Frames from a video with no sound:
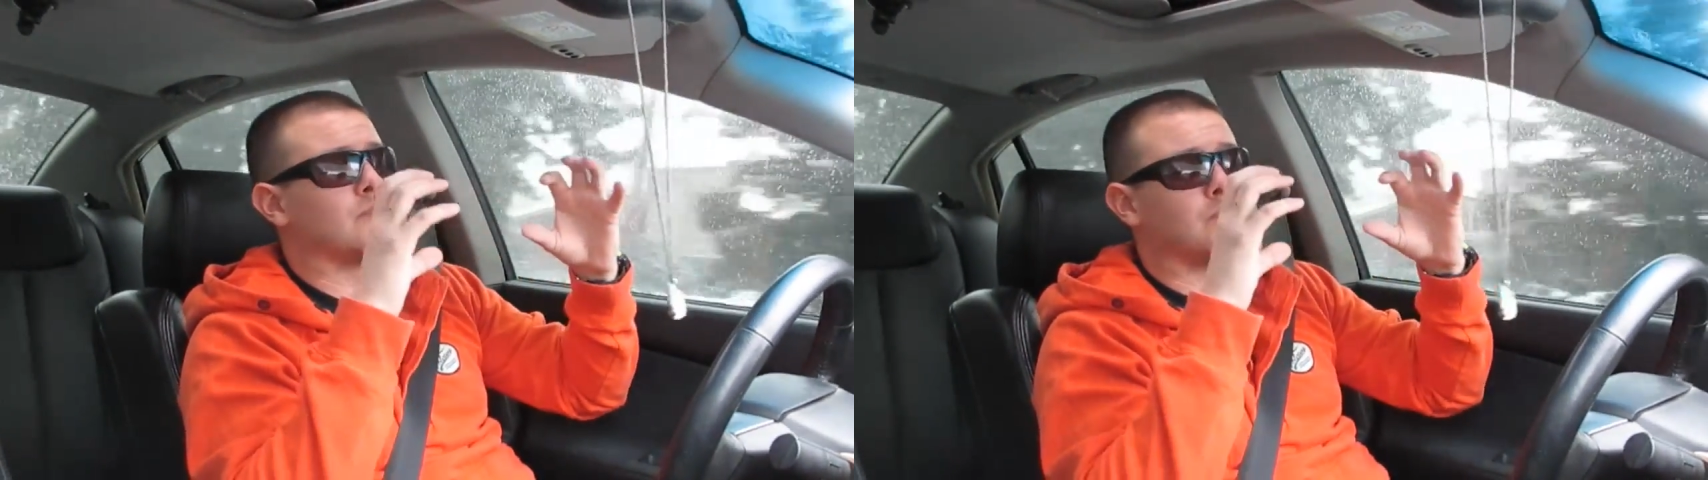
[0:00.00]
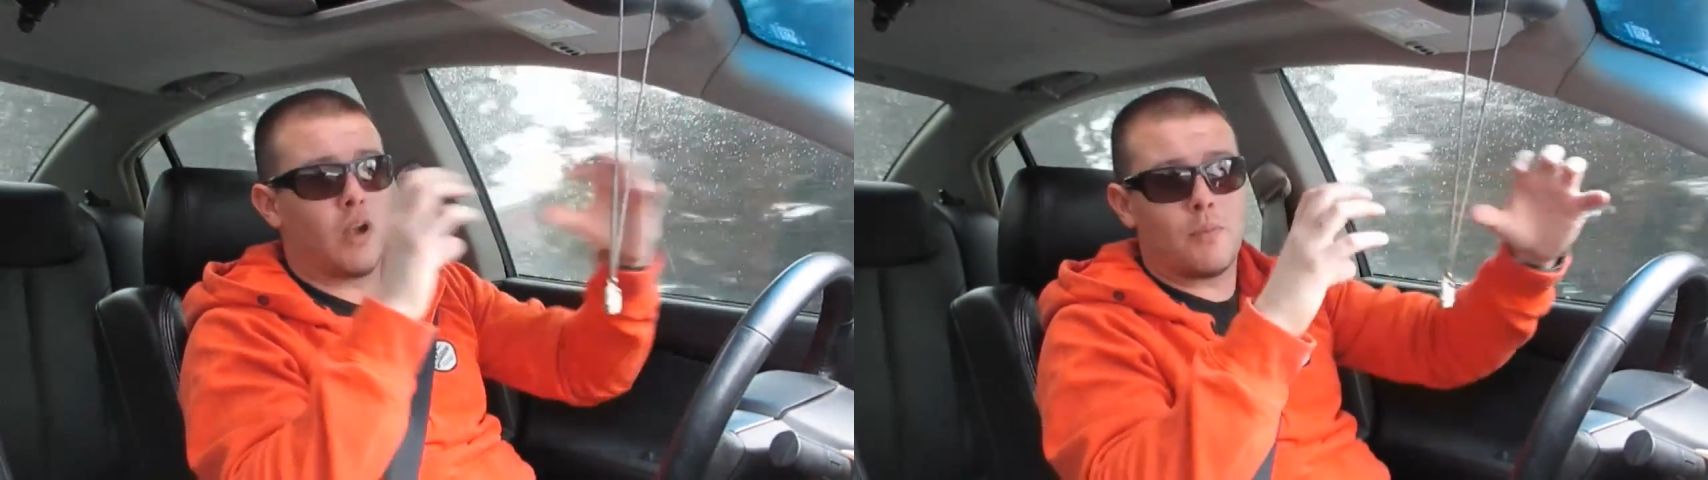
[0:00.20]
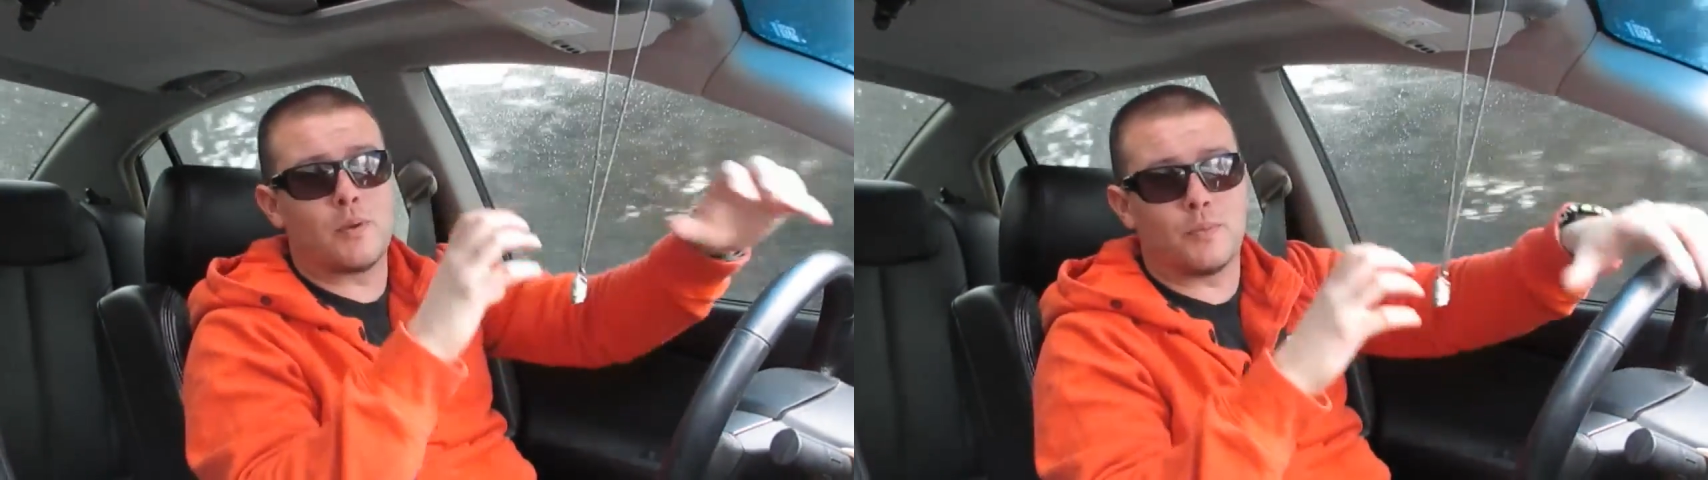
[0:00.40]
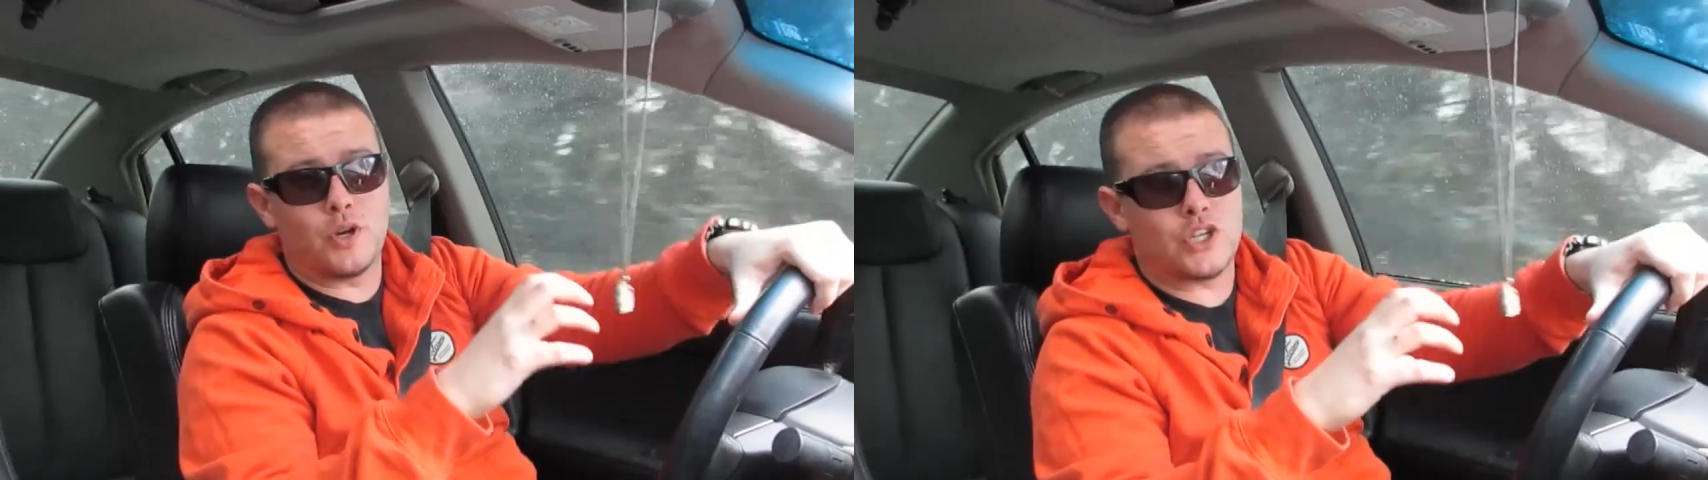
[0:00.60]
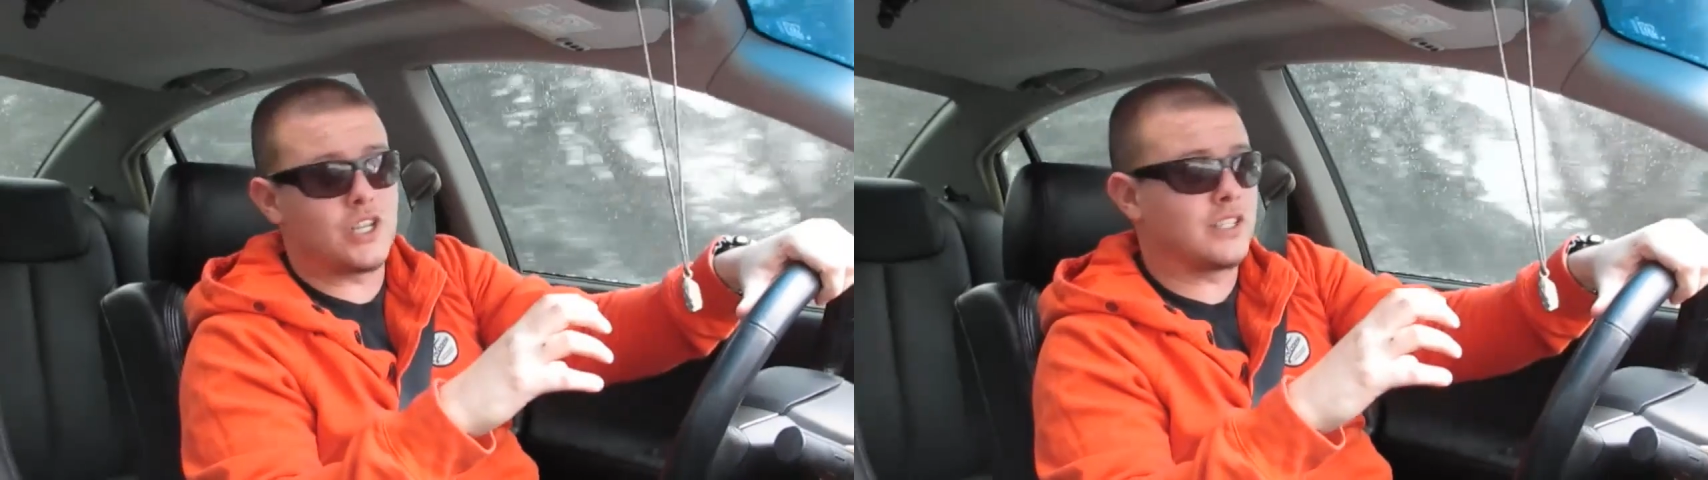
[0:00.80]
rubber
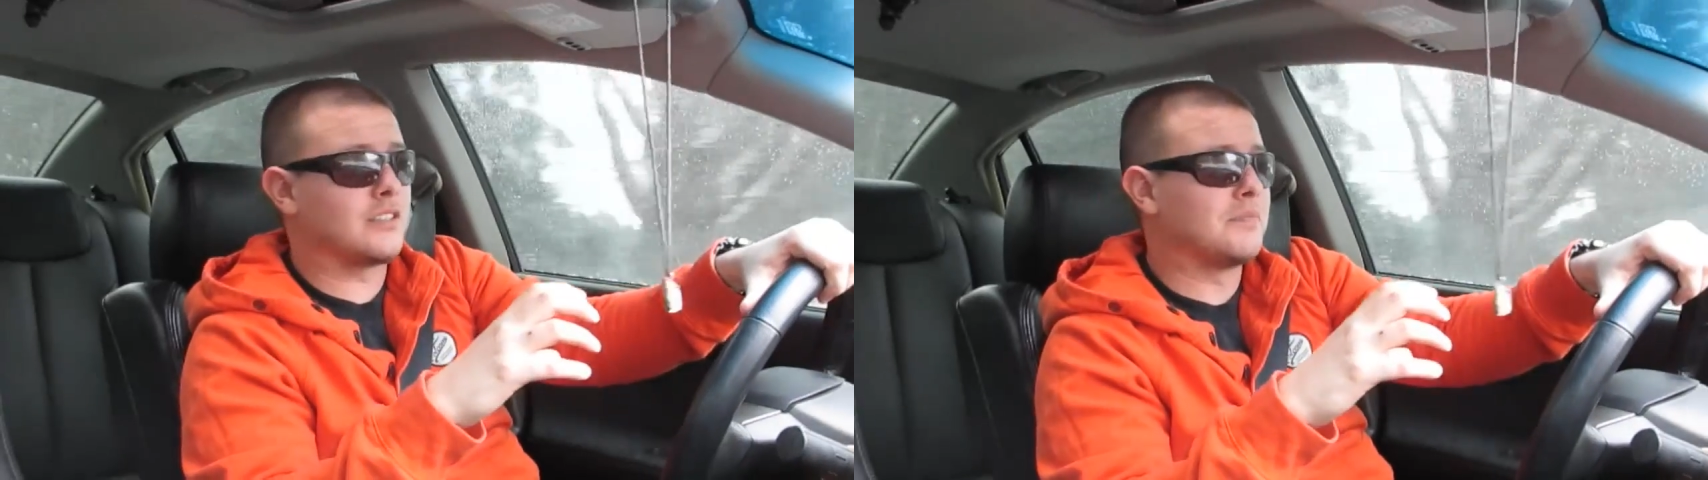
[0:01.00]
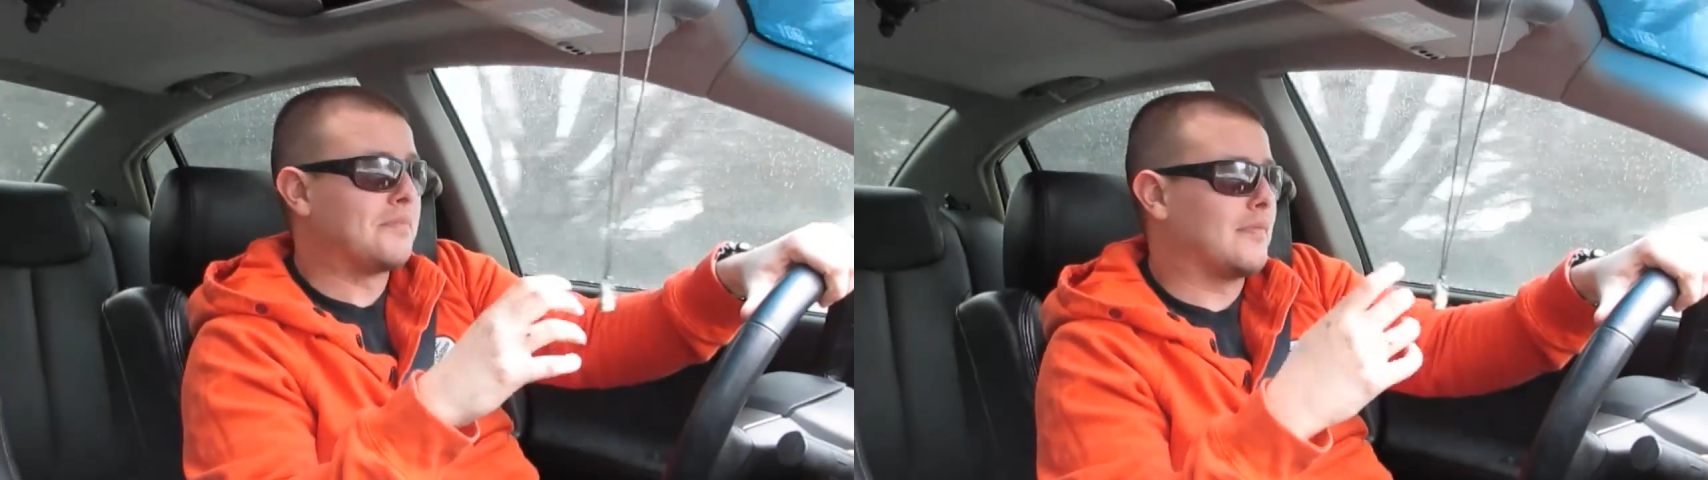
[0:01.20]
bushings.